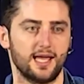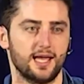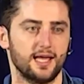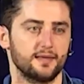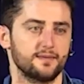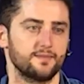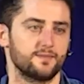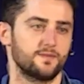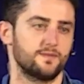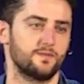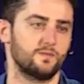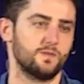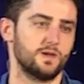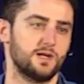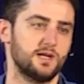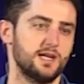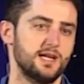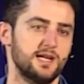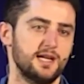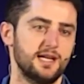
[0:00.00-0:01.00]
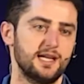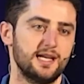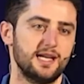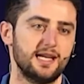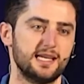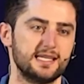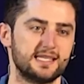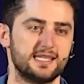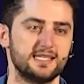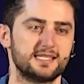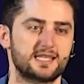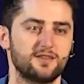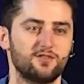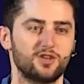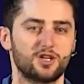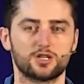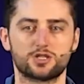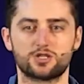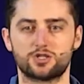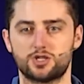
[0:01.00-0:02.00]
here is he's
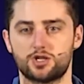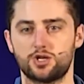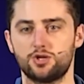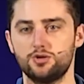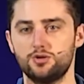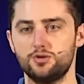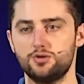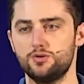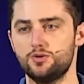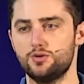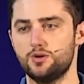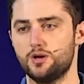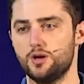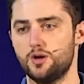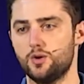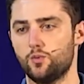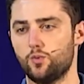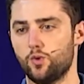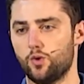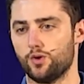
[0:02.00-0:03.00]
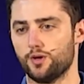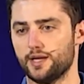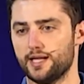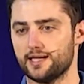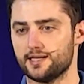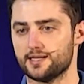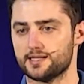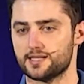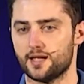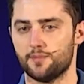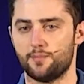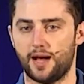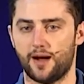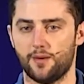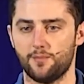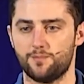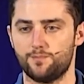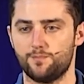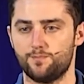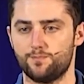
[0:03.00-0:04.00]
giving us two warnings
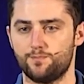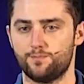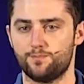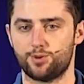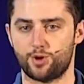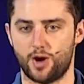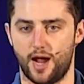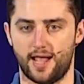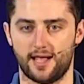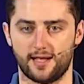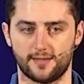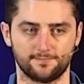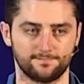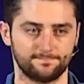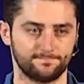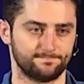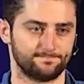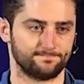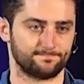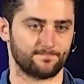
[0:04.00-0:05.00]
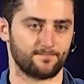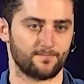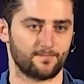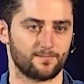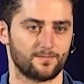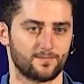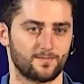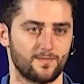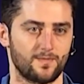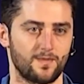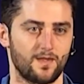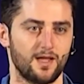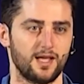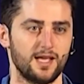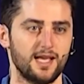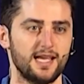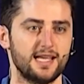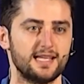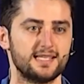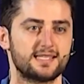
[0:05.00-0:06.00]
about praying.
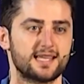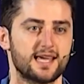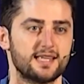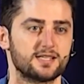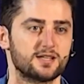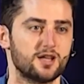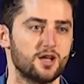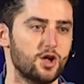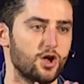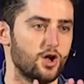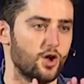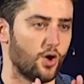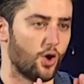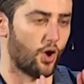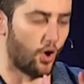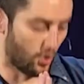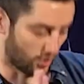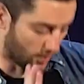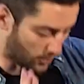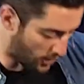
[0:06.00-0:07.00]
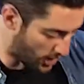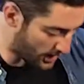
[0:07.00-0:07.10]
He says, on the